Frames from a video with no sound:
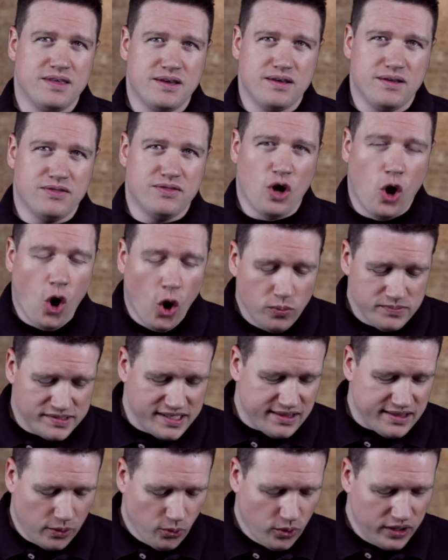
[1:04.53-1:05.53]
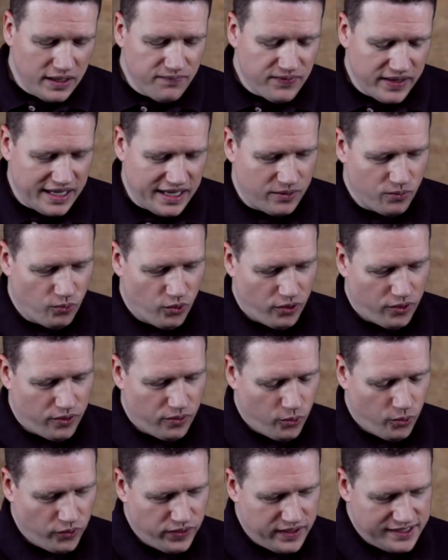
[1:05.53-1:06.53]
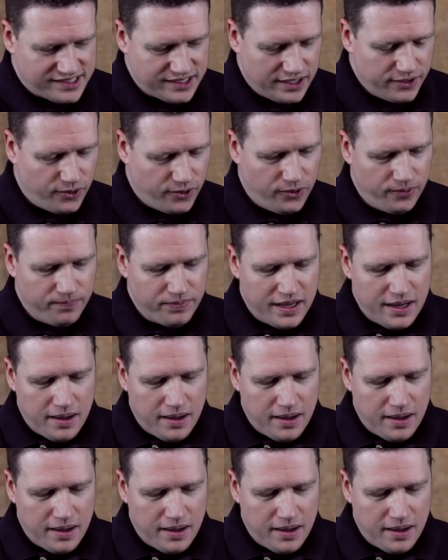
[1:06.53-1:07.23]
the homes that they were living in were these little